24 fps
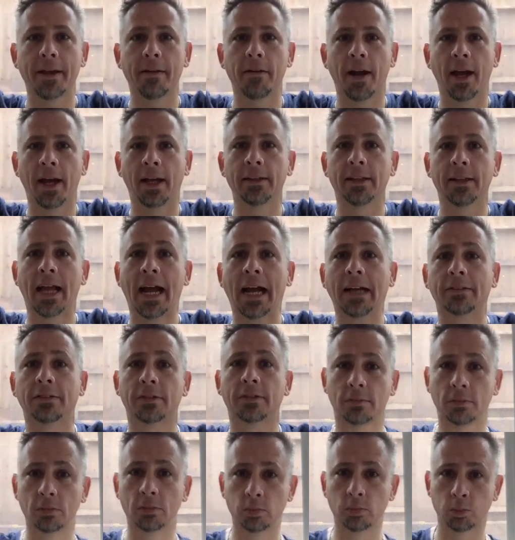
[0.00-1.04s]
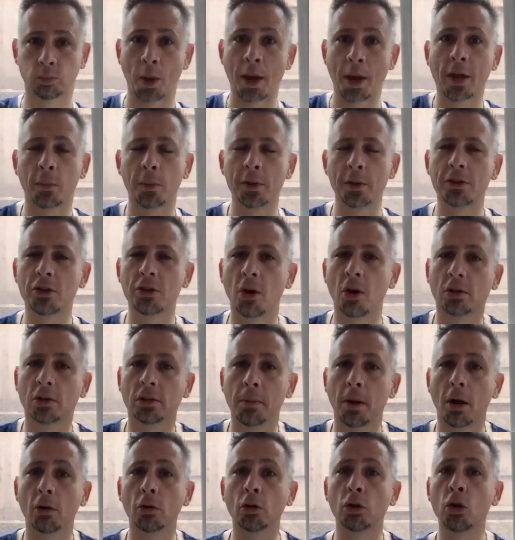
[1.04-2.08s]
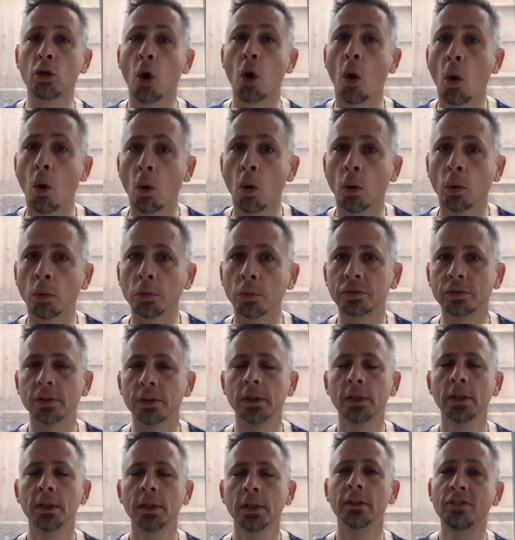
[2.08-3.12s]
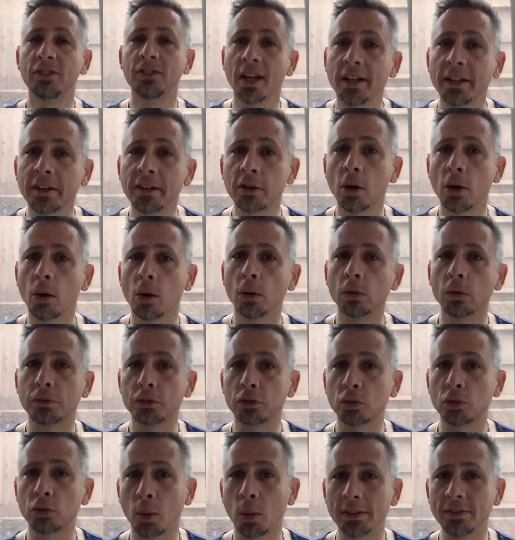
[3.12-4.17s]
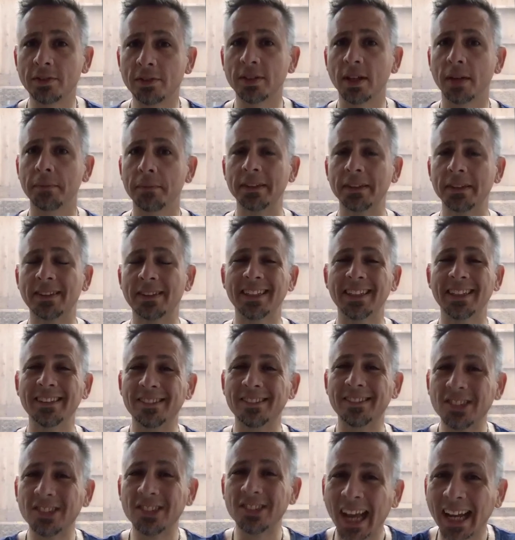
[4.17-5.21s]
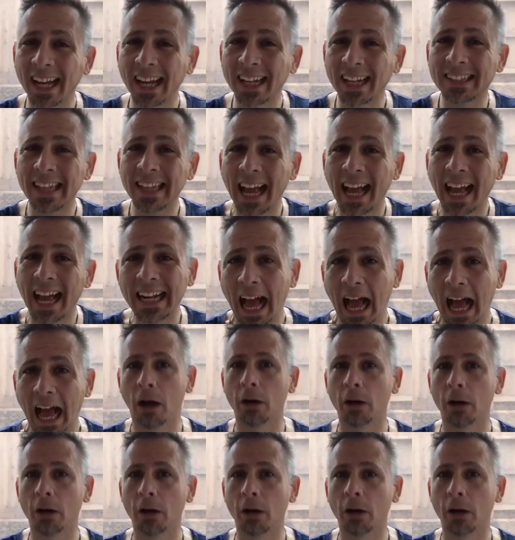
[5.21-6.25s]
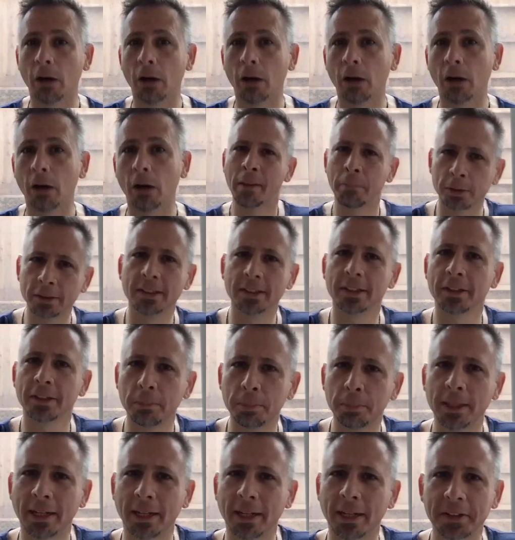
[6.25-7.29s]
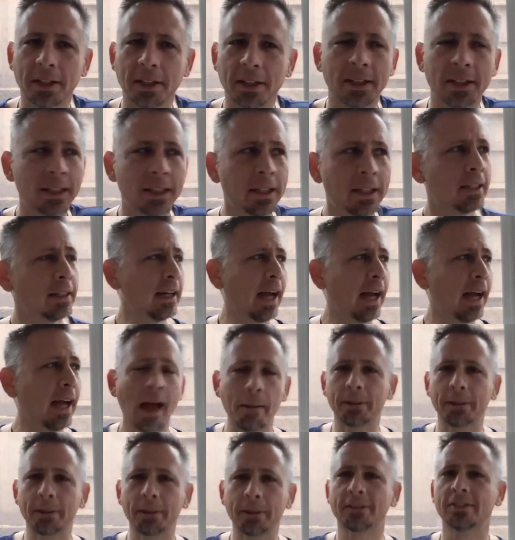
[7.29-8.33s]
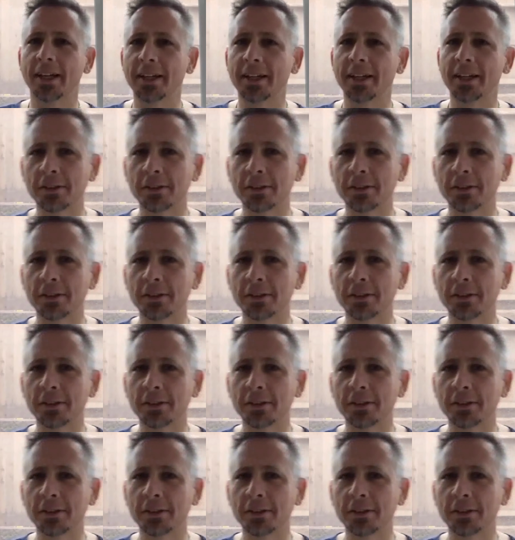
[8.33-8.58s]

right? Last week, we talked about goals, setting goals for 2017. Check that out. I rambled a little bit on the habit cycle